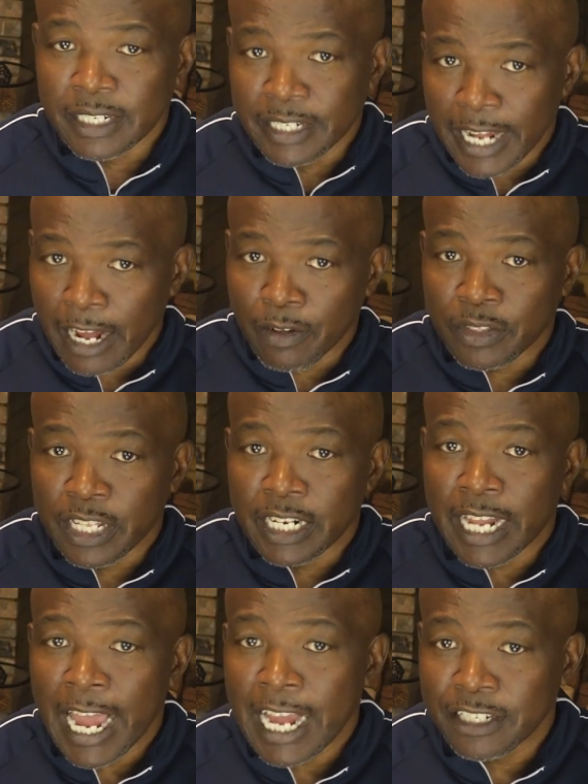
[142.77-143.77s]
Now, the
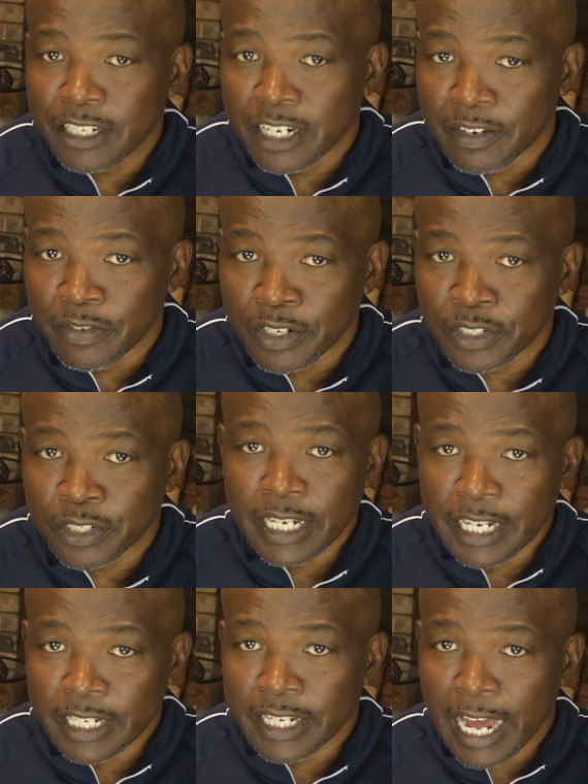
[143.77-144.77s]
last coverage
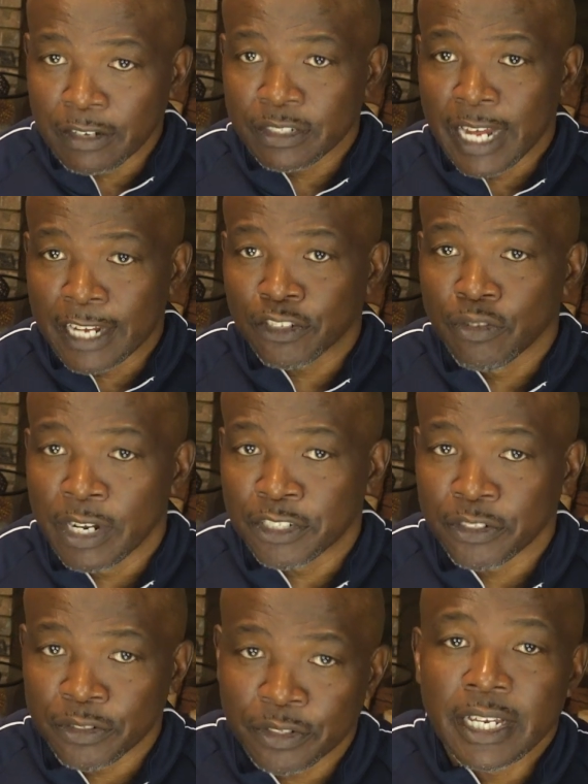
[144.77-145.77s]
is outside
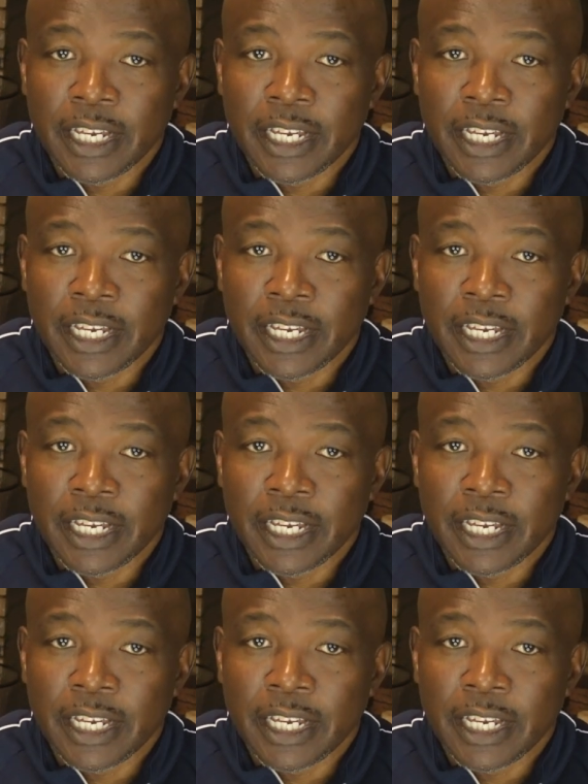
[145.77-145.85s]
structures.